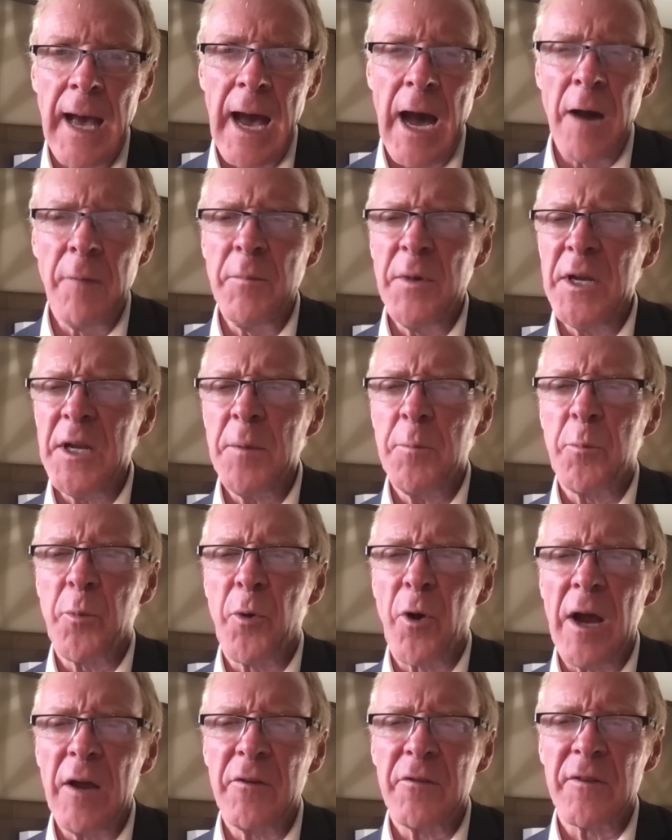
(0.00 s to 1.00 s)
How many
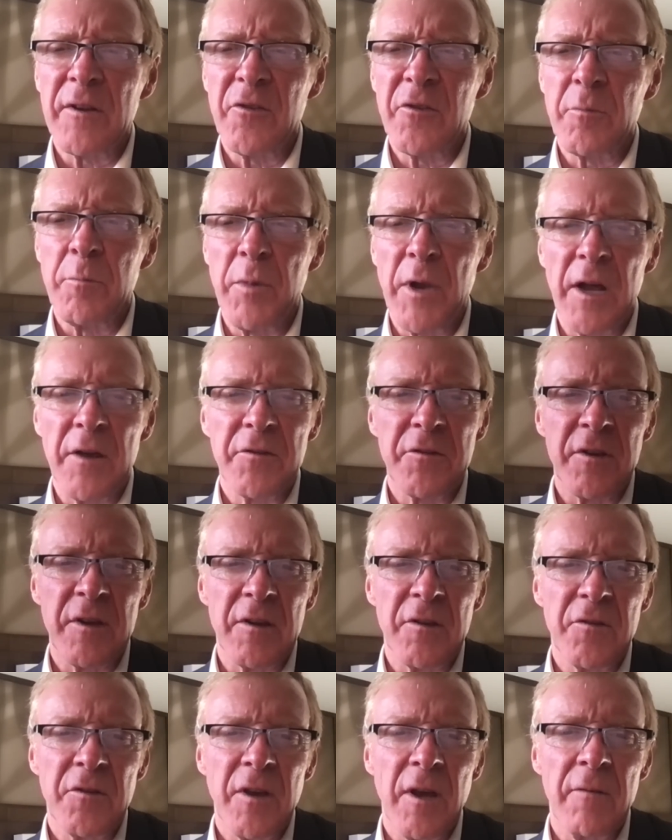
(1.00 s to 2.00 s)
priceless
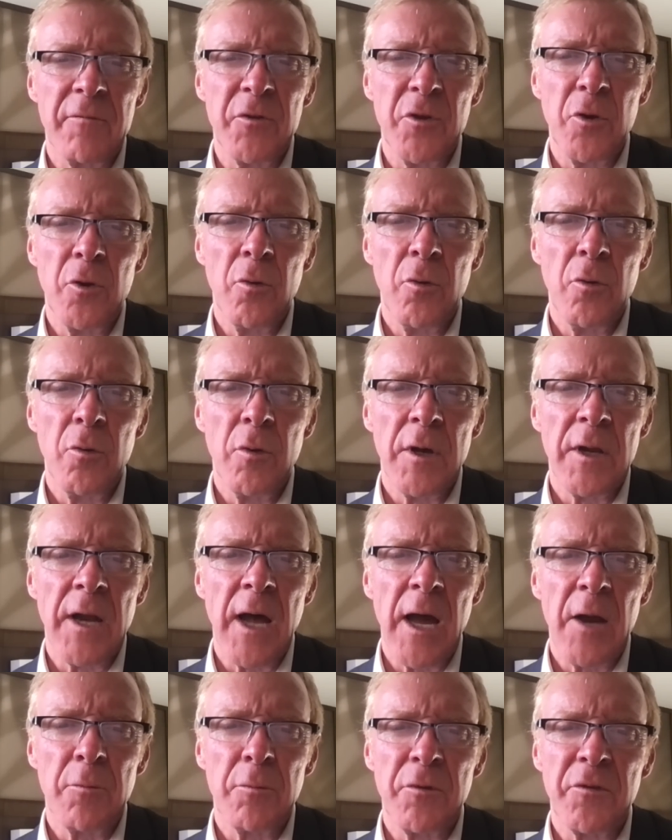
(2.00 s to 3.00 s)
blessings have you and
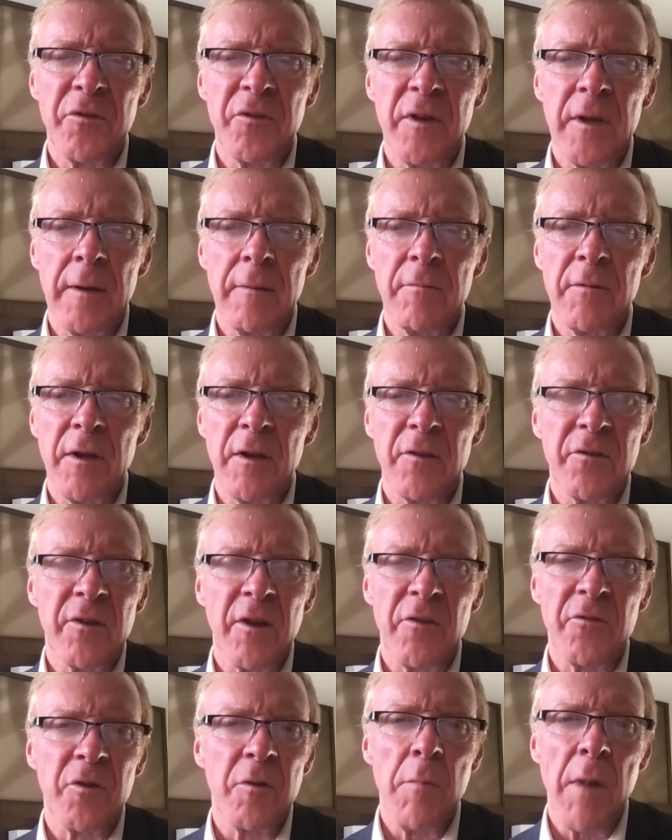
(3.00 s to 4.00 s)
I received in
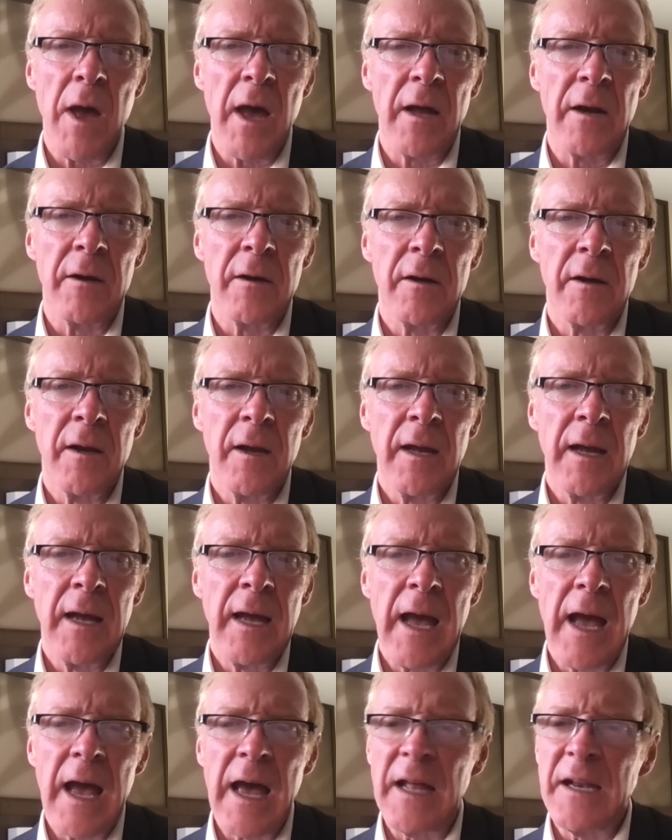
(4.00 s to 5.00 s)
such a manner
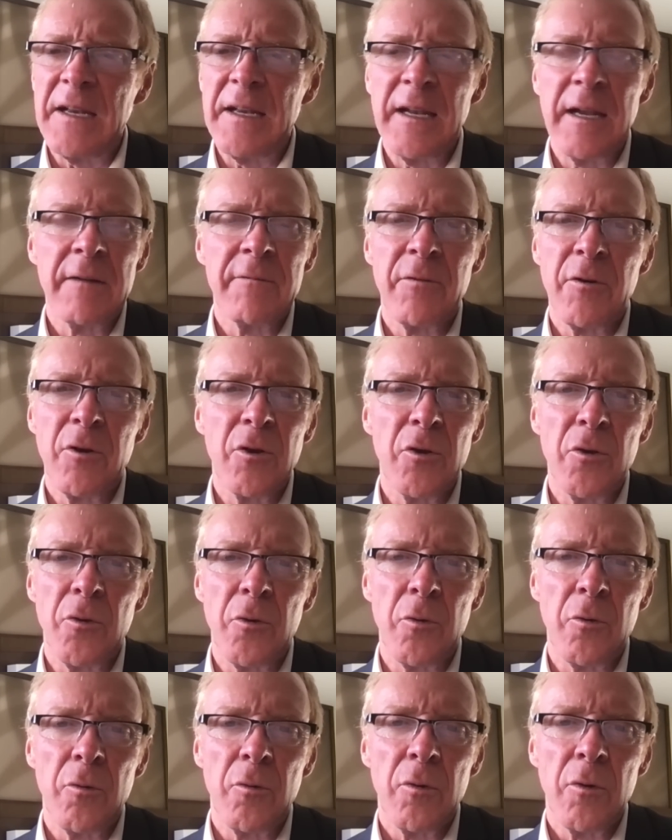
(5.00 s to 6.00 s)
and never
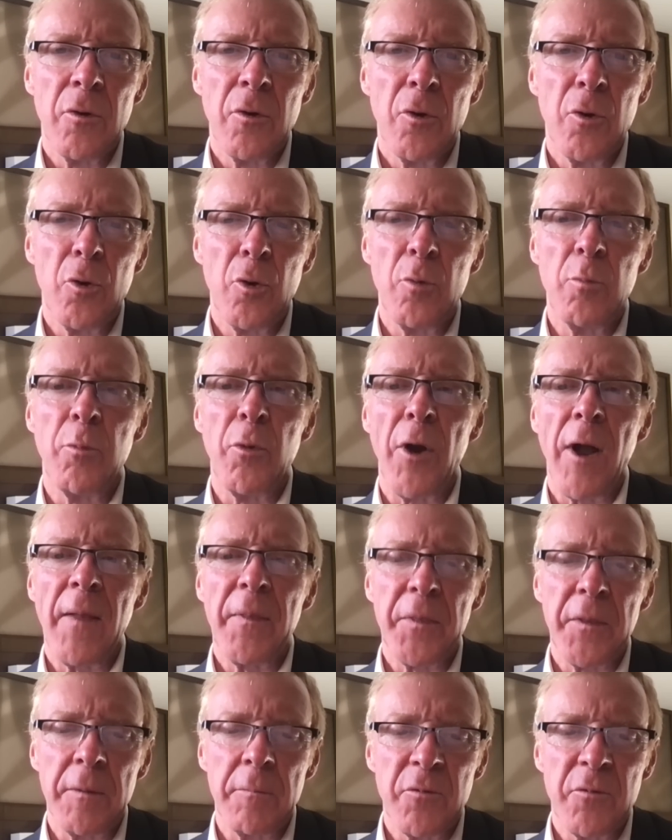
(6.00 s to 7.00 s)
knew who
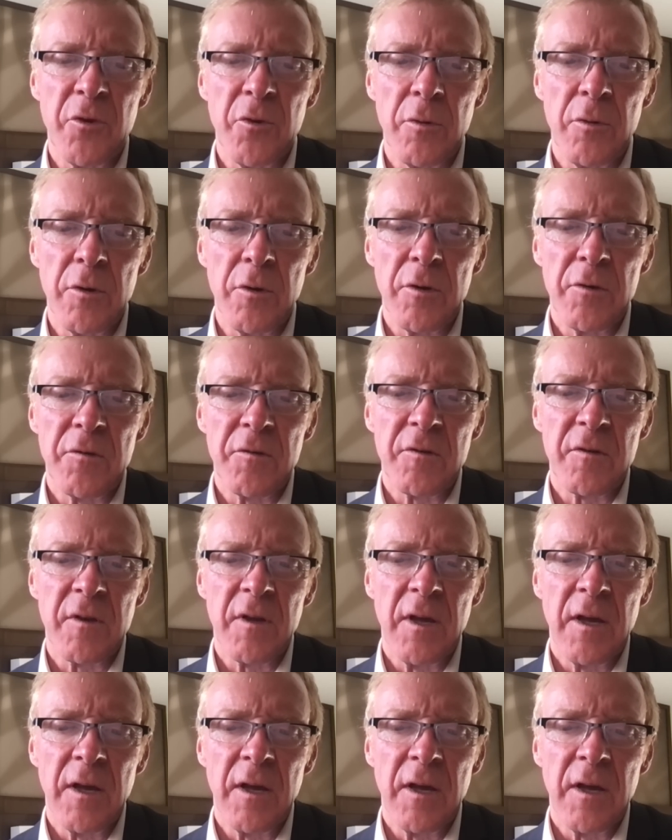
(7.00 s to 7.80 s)
brought them to us?